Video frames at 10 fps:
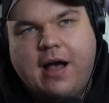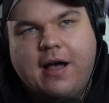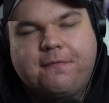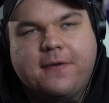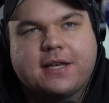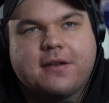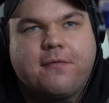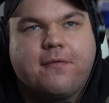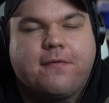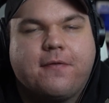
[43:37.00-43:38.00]
I think the
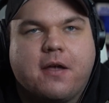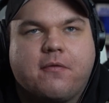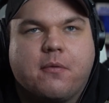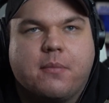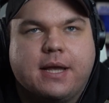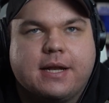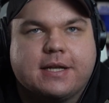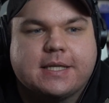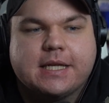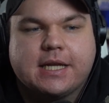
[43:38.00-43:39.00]
thing for me
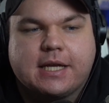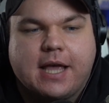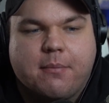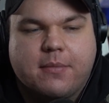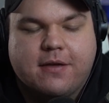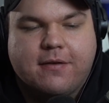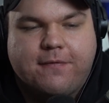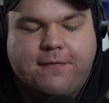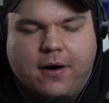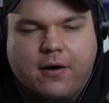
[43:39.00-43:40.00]
that kept me
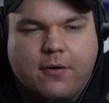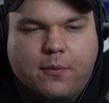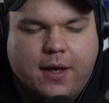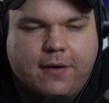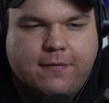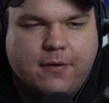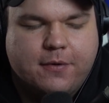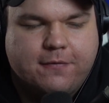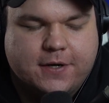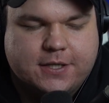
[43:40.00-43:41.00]
far away from
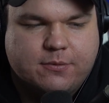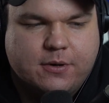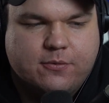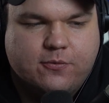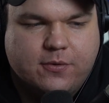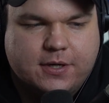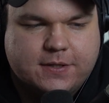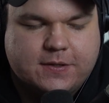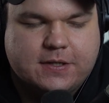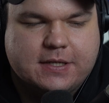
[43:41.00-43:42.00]
the first one
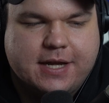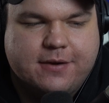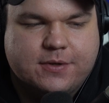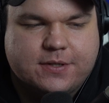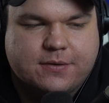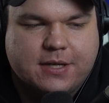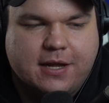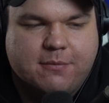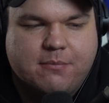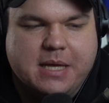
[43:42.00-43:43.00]
was that it was
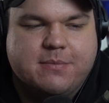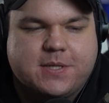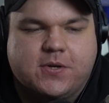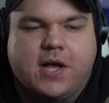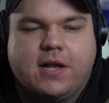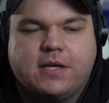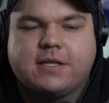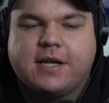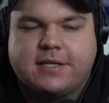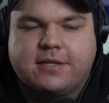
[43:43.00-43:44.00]
like memed to hell as
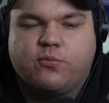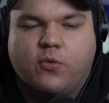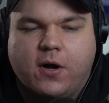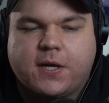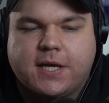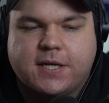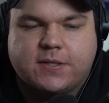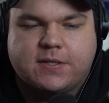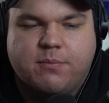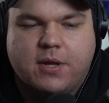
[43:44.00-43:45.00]
like the walking
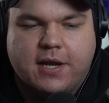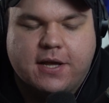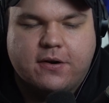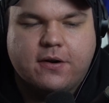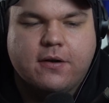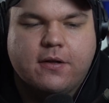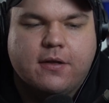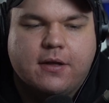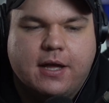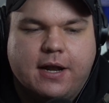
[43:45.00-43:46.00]
simulator.
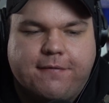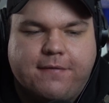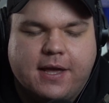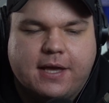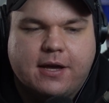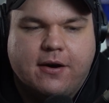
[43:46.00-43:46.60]
And I think